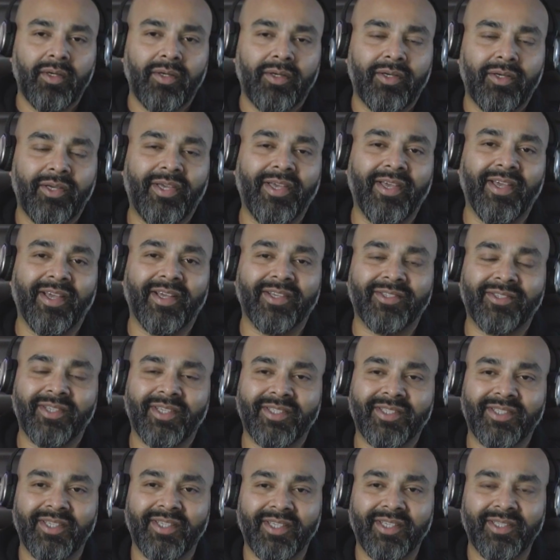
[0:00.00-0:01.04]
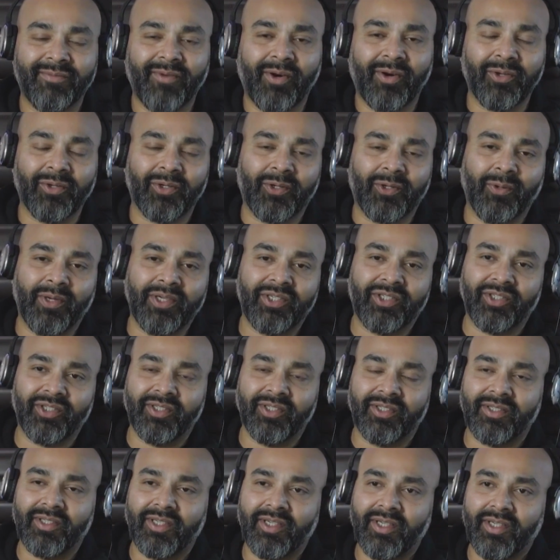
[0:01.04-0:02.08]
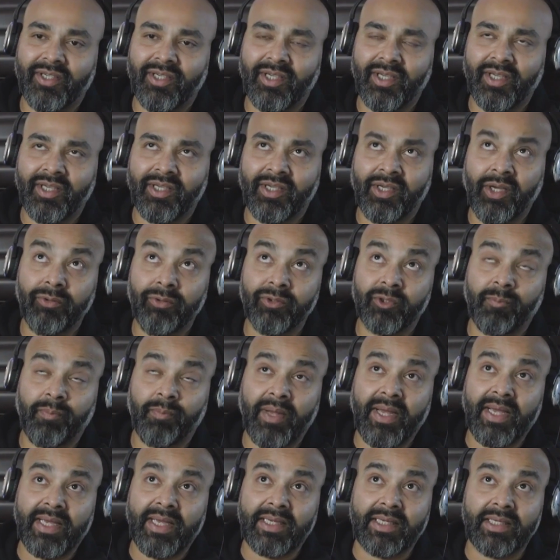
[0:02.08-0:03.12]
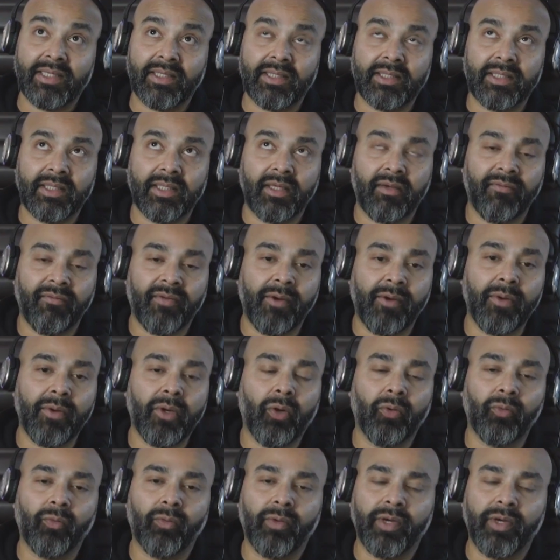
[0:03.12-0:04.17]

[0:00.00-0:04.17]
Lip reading: Yes, that's a very good question. It goes back a very long